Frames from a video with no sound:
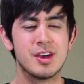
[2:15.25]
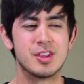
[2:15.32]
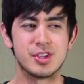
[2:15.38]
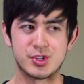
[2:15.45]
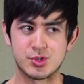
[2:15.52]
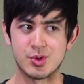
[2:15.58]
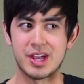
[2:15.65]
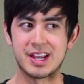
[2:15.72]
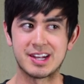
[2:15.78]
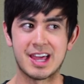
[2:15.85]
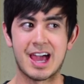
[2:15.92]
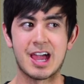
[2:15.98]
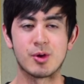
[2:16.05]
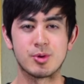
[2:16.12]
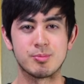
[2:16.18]
the trained
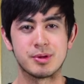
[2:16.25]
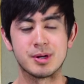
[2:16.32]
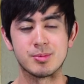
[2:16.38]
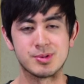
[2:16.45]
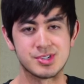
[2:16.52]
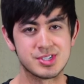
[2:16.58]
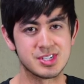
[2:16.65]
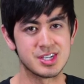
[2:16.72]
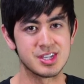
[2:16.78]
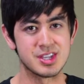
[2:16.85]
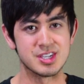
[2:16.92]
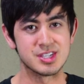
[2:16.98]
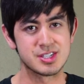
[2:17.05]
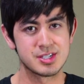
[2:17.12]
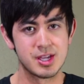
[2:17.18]
eye would be able to see
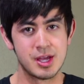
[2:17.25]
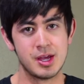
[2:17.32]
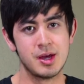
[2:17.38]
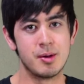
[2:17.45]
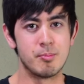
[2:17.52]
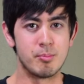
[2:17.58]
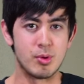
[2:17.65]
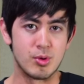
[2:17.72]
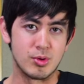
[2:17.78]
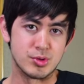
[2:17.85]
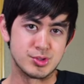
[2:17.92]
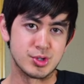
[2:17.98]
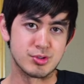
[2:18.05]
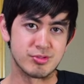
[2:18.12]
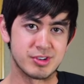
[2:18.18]
this
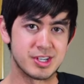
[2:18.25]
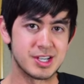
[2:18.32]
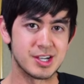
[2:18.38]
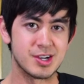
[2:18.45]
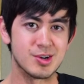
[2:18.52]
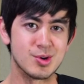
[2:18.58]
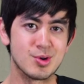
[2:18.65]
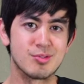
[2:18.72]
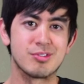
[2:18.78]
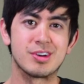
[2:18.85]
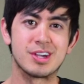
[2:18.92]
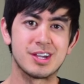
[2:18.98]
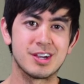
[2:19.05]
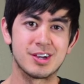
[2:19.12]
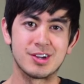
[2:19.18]
bulge over here, over
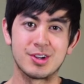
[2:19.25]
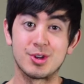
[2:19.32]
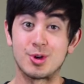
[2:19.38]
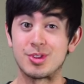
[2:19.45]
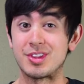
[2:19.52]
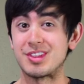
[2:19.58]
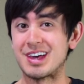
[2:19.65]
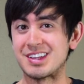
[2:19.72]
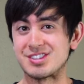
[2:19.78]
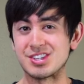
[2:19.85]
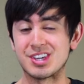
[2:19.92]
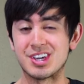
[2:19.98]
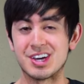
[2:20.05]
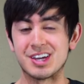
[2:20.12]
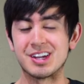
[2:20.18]
here, and know that that's
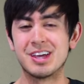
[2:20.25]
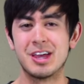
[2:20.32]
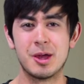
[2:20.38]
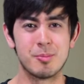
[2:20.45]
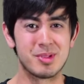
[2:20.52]
a gun.